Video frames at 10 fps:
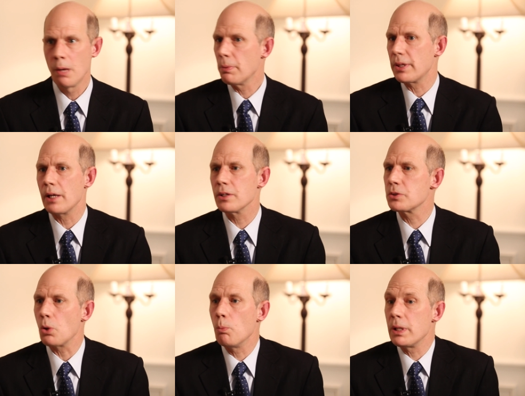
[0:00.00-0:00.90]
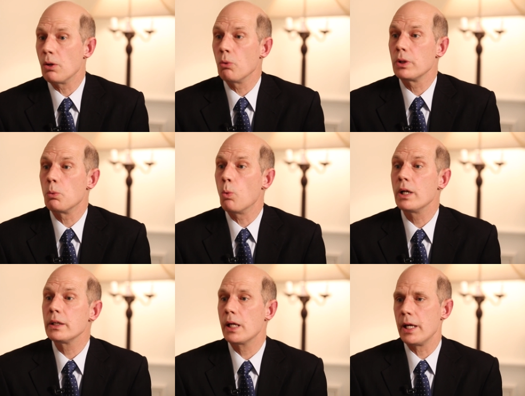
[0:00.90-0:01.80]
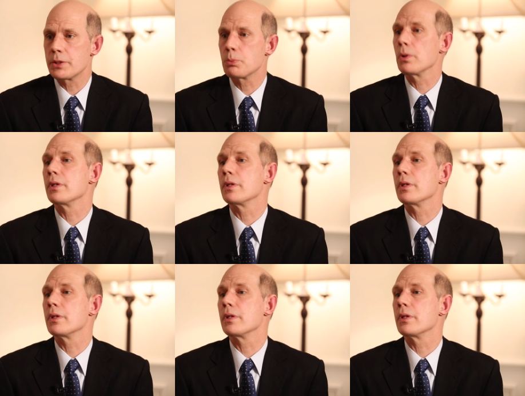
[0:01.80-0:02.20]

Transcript: but that has been only one case where